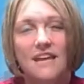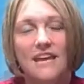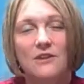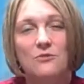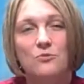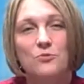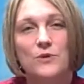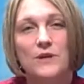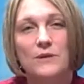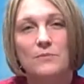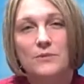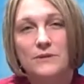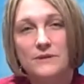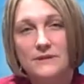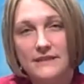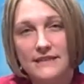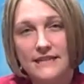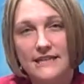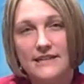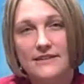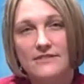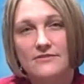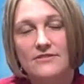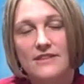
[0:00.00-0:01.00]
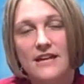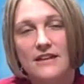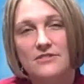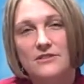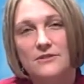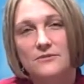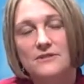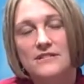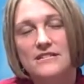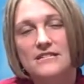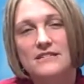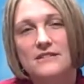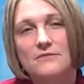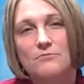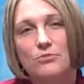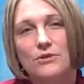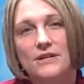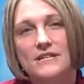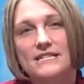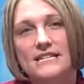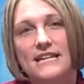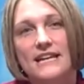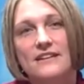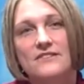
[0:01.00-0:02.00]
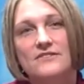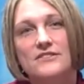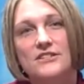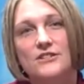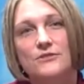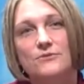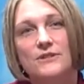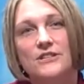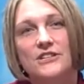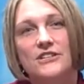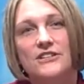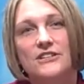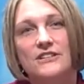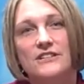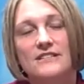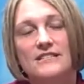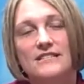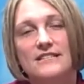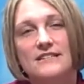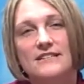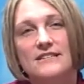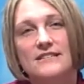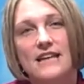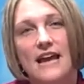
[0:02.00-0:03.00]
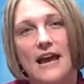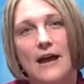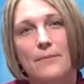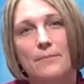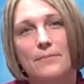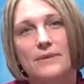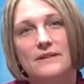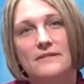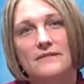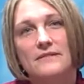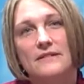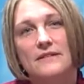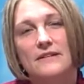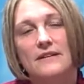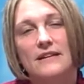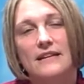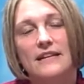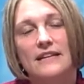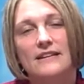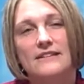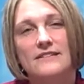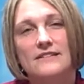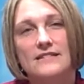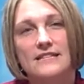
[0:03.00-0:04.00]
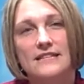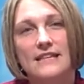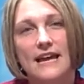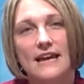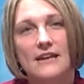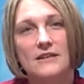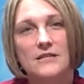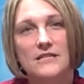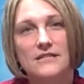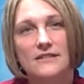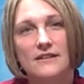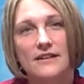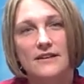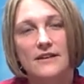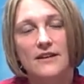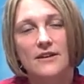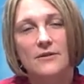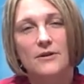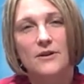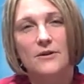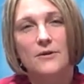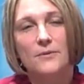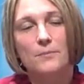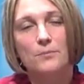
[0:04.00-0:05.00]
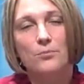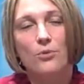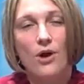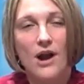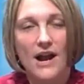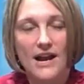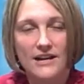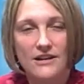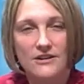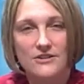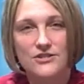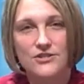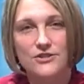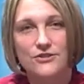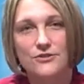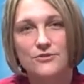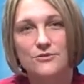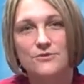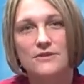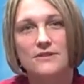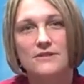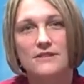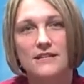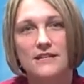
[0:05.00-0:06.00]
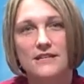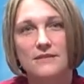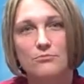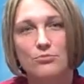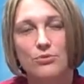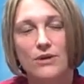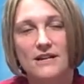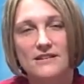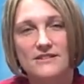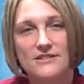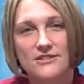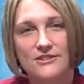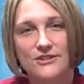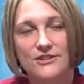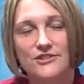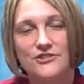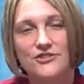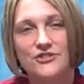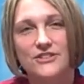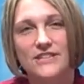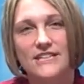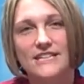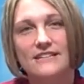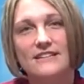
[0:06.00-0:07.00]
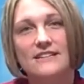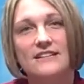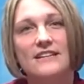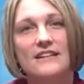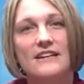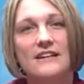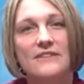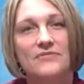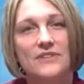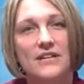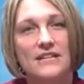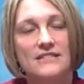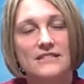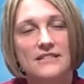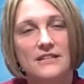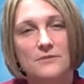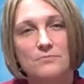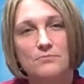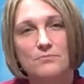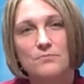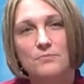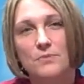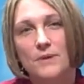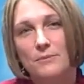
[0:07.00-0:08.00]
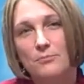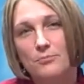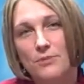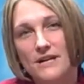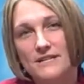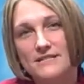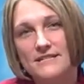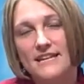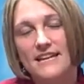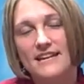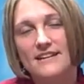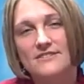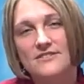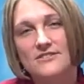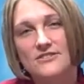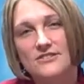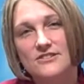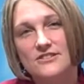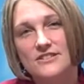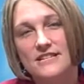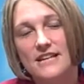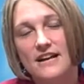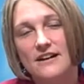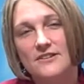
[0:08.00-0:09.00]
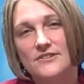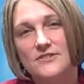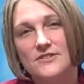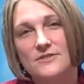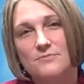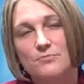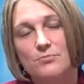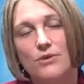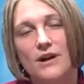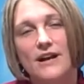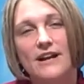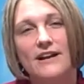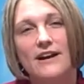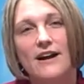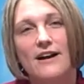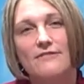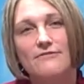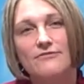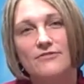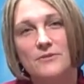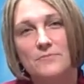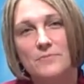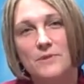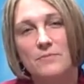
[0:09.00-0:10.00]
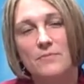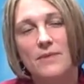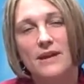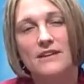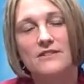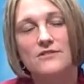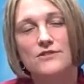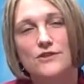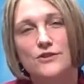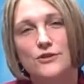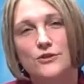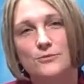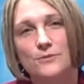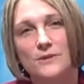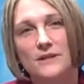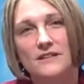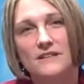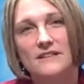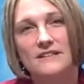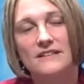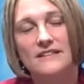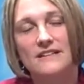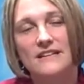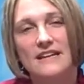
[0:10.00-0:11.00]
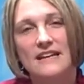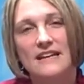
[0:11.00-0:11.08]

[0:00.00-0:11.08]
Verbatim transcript: And we believe that the reason breast cancer recurrences happen is that prior to the breast surgery, that some breast cancer cells break off from the main tumor,